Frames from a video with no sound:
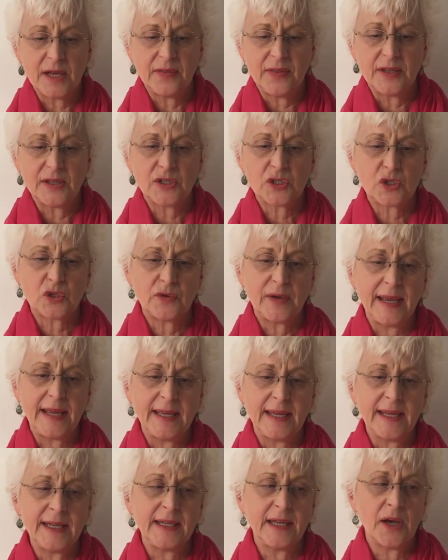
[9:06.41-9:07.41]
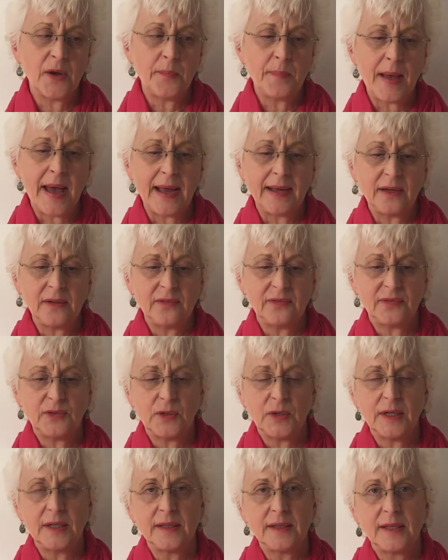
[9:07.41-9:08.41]
the string can go back and
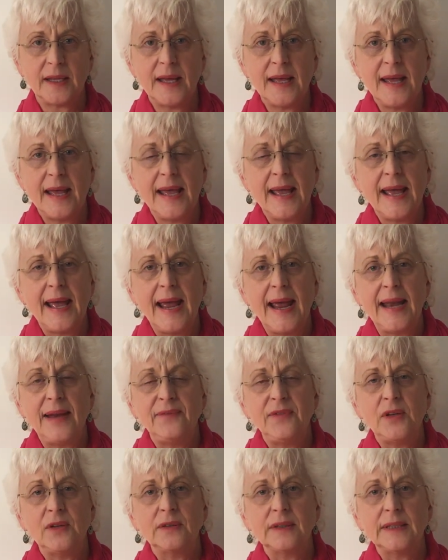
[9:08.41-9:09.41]
forth. And if you